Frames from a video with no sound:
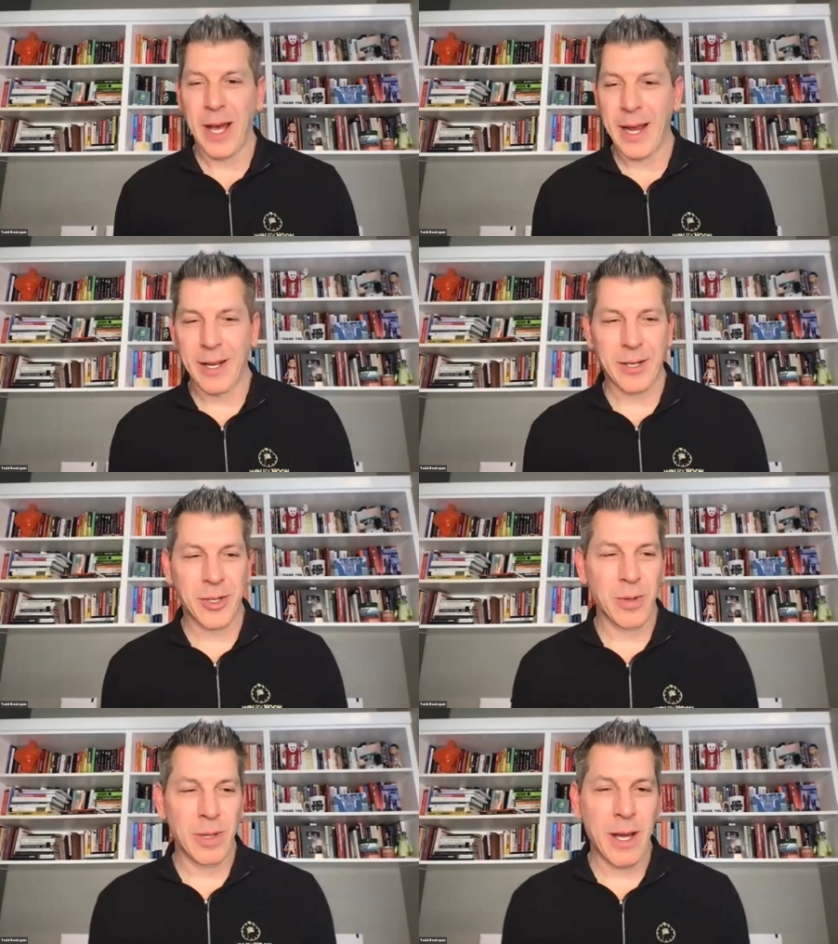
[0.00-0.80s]
Like
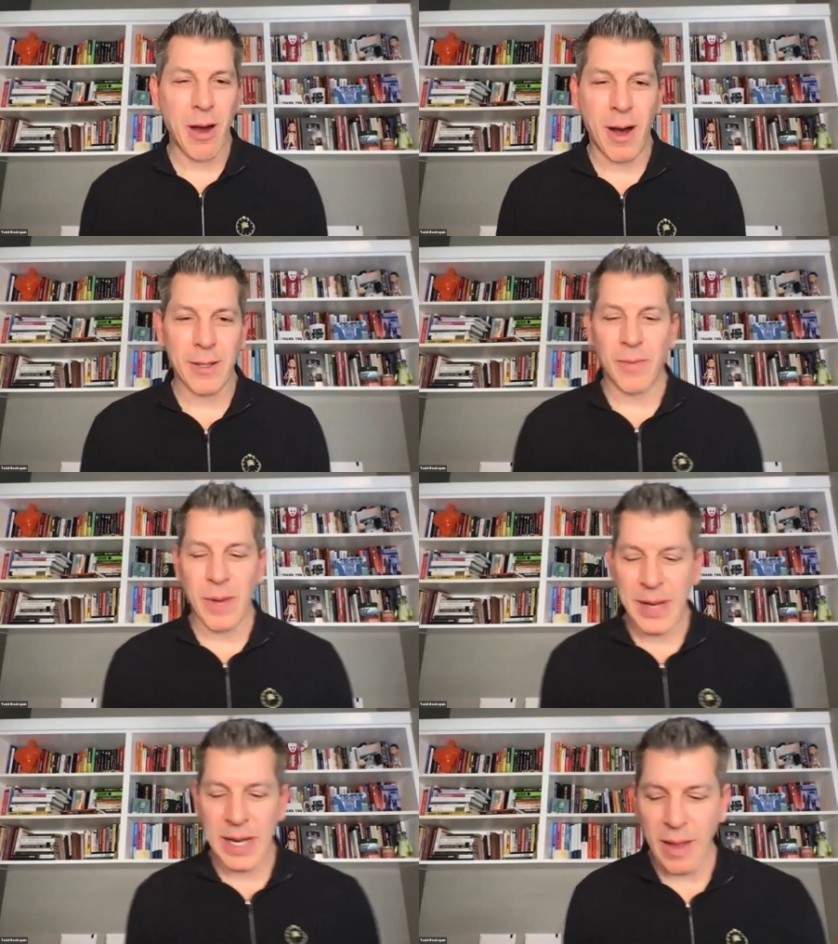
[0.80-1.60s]
truly awesome.
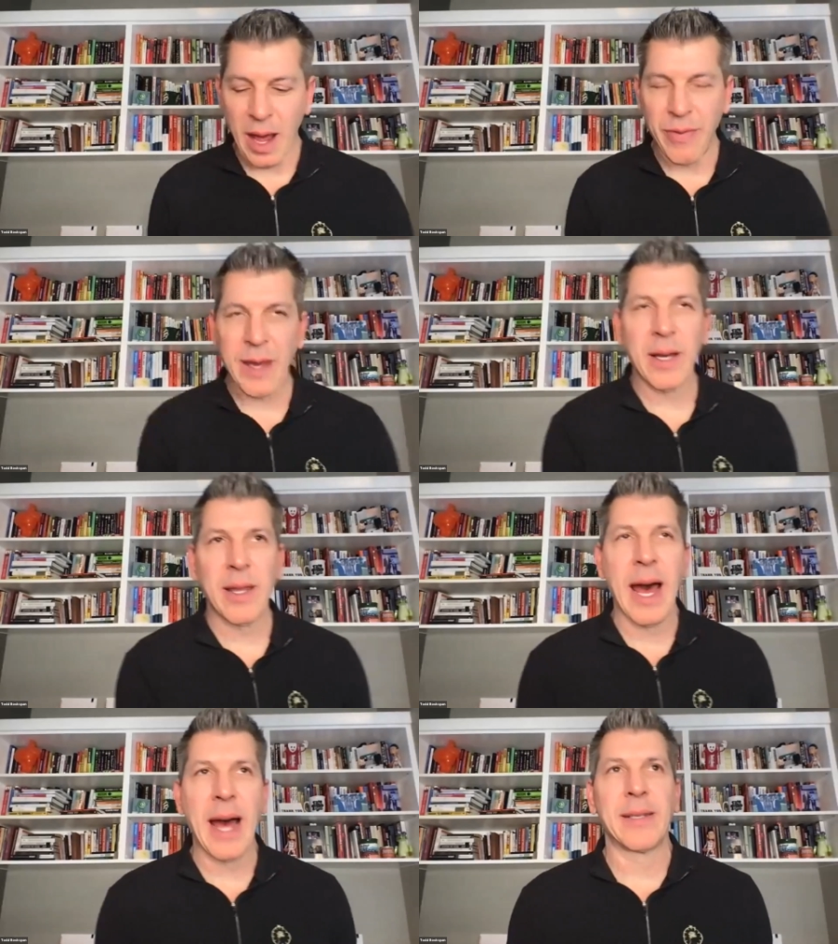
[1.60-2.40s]
I mean, I, I think
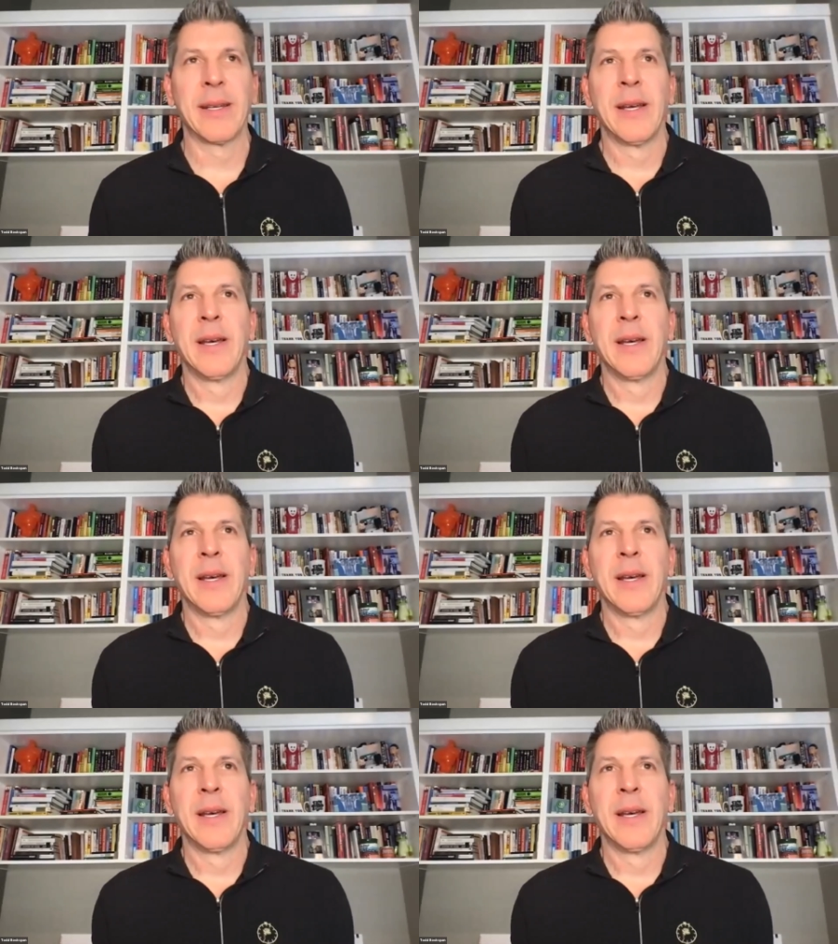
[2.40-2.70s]
that